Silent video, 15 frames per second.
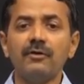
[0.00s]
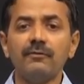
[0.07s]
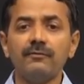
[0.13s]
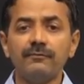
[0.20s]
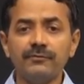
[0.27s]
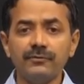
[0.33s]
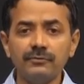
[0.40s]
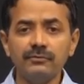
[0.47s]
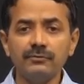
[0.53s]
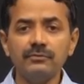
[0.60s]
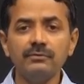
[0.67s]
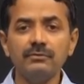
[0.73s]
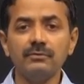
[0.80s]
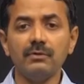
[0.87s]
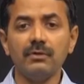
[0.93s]

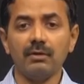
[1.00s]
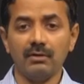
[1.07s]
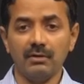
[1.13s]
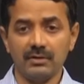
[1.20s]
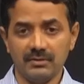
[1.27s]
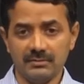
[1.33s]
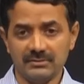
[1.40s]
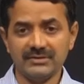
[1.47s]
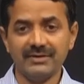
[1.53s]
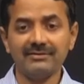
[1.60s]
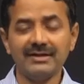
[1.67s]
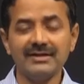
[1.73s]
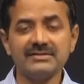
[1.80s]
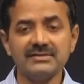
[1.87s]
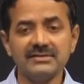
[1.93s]
few or
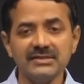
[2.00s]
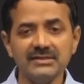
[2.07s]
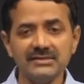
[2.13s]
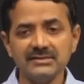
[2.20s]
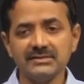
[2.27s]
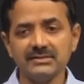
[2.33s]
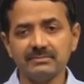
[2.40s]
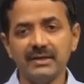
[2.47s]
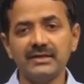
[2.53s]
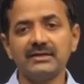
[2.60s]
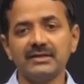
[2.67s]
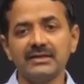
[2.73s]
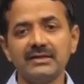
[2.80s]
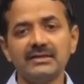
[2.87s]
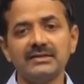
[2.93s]
several genes, but
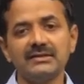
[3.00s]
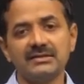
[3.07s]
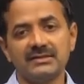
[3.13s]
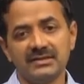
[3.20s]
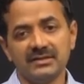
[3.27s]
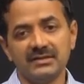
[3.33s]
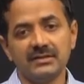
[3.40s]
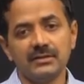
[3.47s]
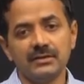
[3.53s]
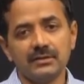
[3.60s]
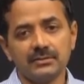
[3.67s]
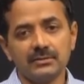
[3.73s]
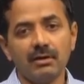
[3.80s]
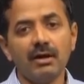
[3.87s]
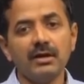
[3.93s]
it is
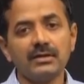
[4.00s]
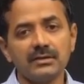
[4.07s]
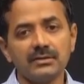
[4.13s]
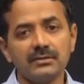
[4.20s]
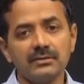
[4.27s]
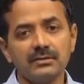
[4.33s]
not